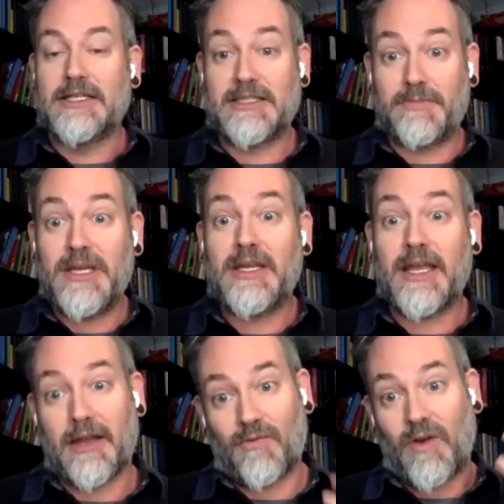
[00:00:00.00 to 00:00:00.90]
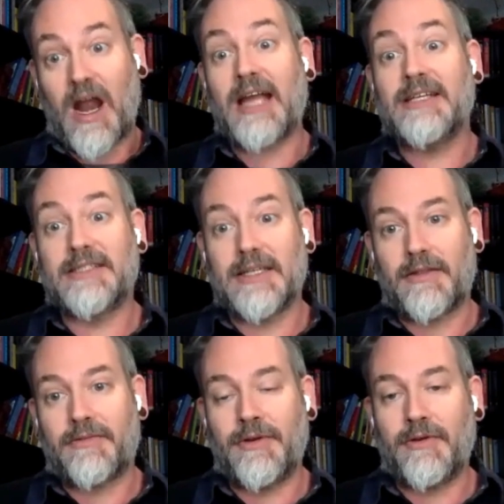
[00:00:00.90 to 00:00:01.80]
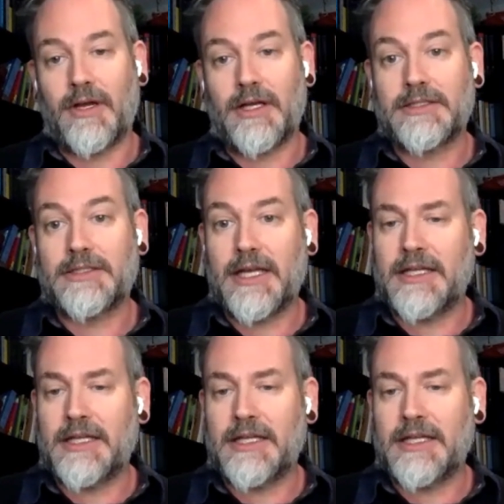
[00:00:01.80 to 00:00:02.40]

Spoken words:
speaking and rising through us.